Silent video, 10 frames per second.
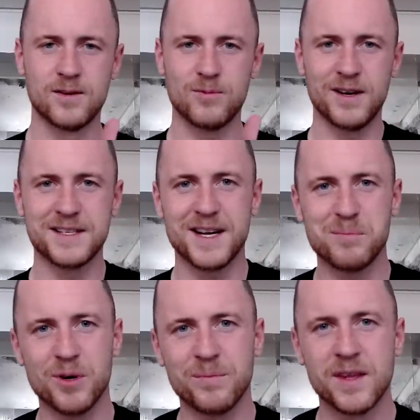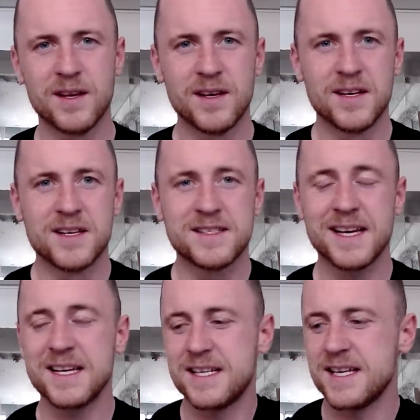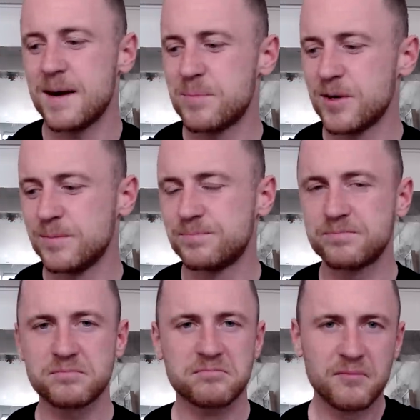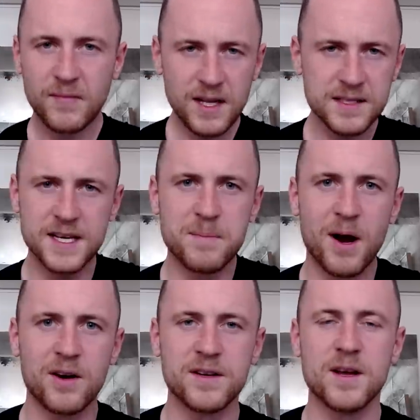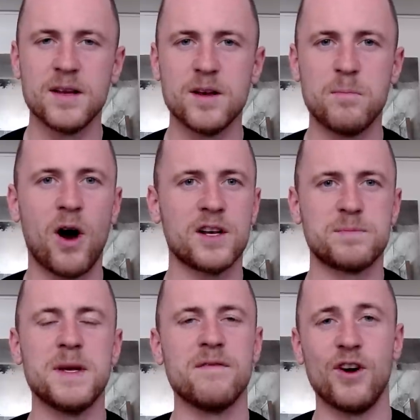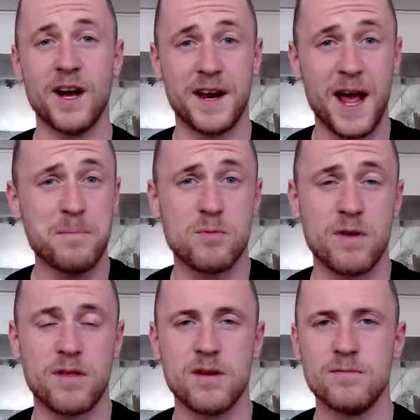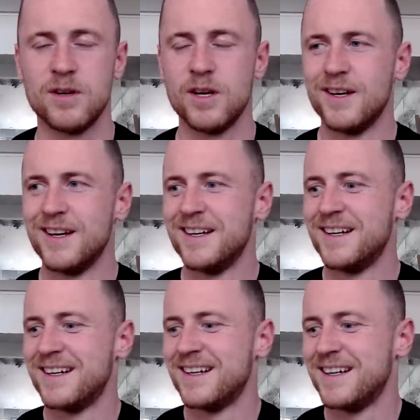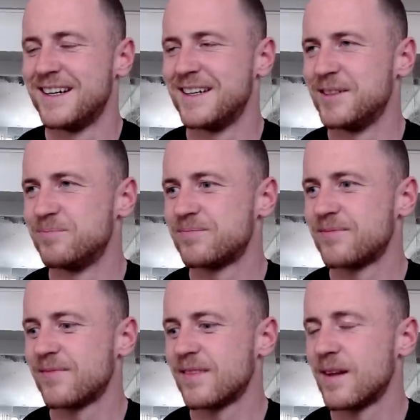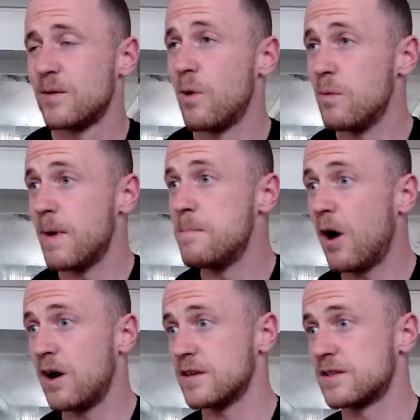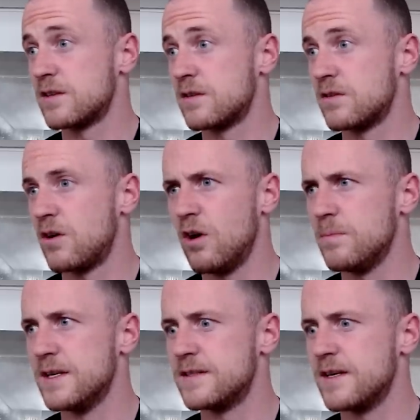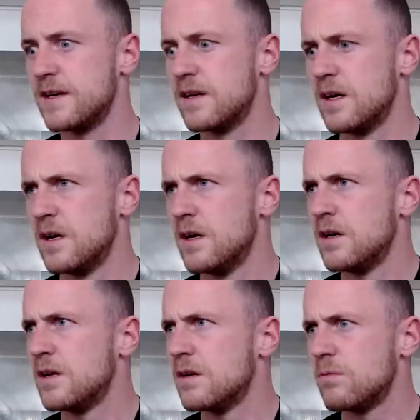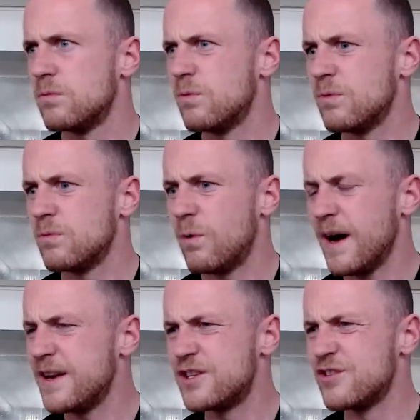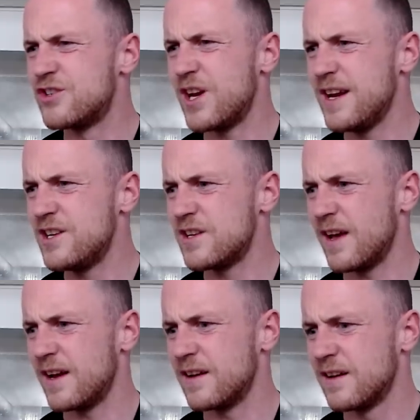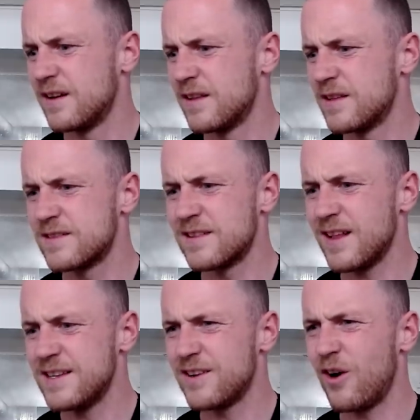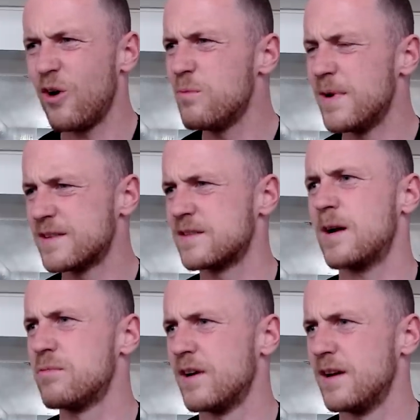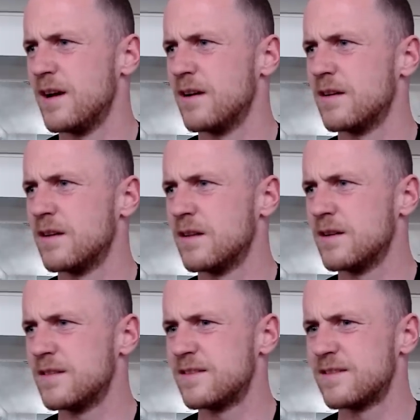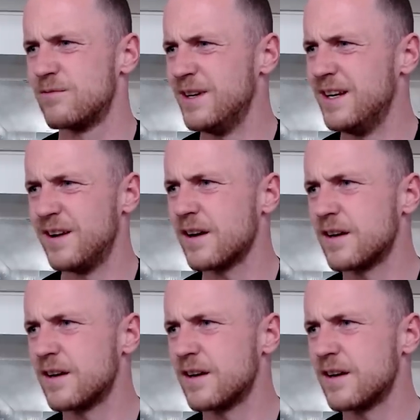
One example. Second example, say about your boss being very unhappy with you. Oh, well, my boss called me and said, Why did you change that? The slides are all messed up right now. This is really not